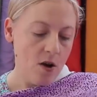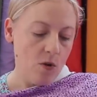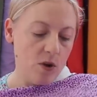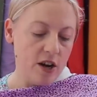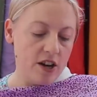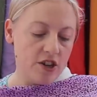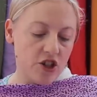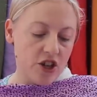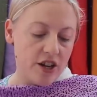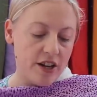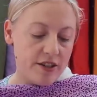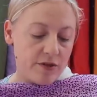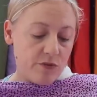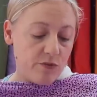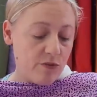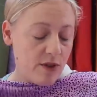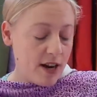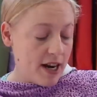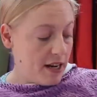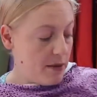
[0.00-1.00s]
which is
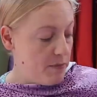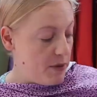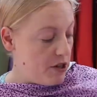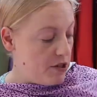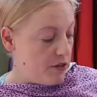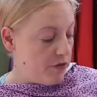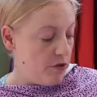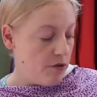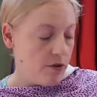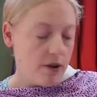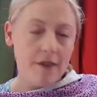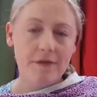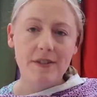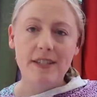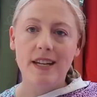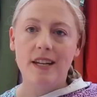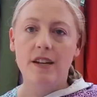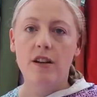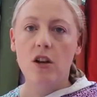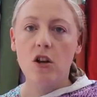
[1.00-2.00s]
really beautiful, and I've
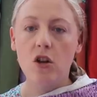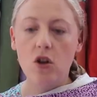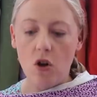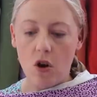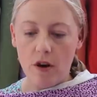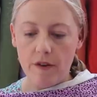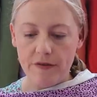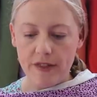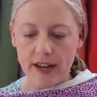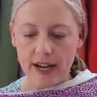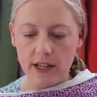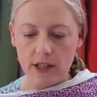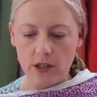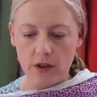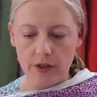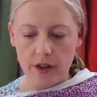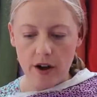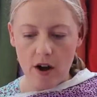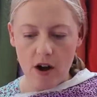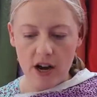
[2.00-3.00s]
seen a lot of things
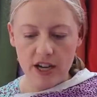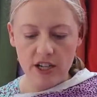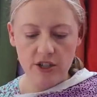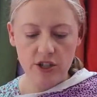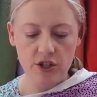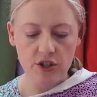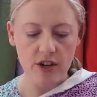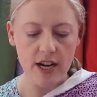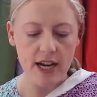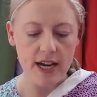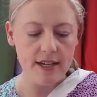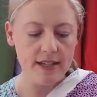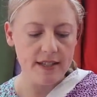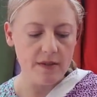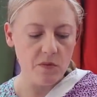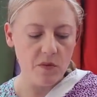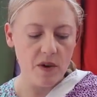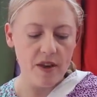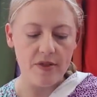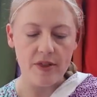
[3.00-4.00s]
on the high street
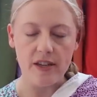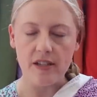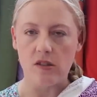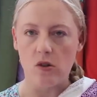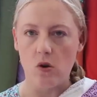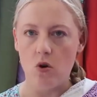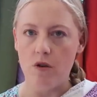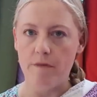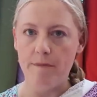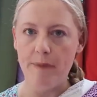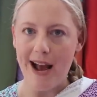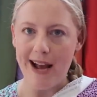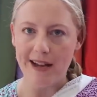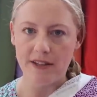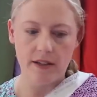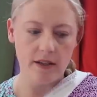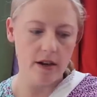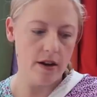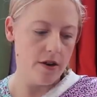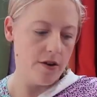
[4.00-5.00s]
with this sort of
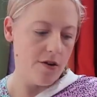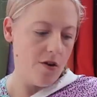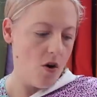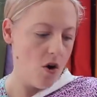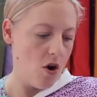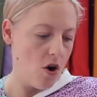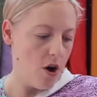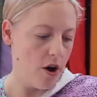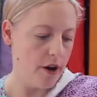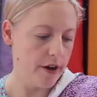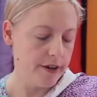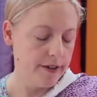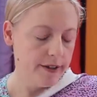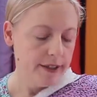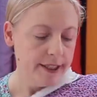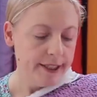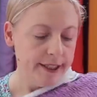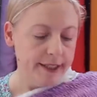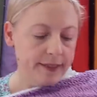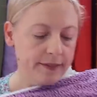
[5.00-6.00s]
pattern on.
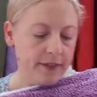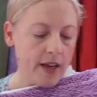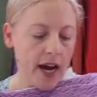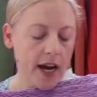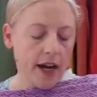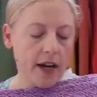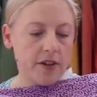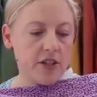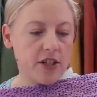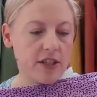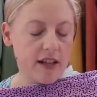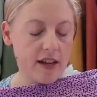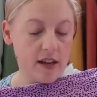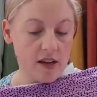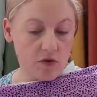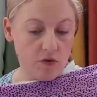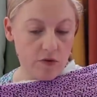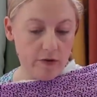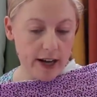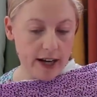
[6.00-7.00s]
I just think
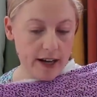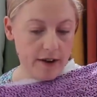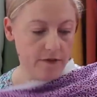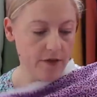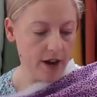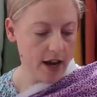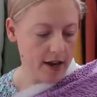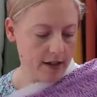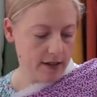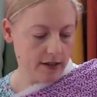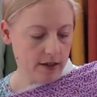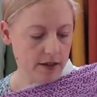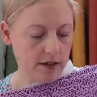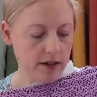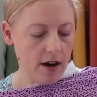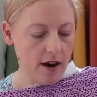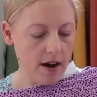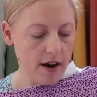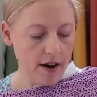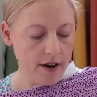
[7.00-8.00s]
it's really
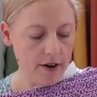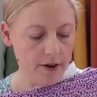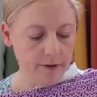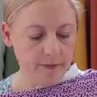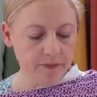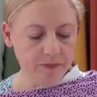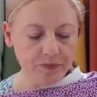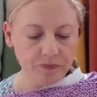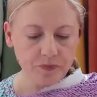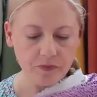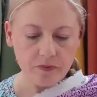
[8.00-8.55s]
versatile.